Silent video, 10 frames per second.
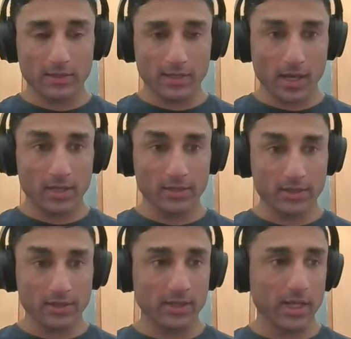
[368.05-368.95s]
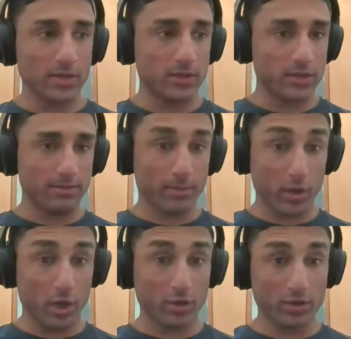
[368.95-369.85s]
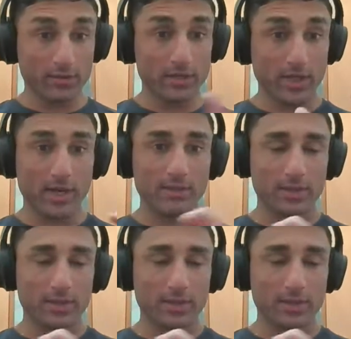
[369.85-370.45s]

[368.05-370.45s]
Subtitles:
tasks into blocks of time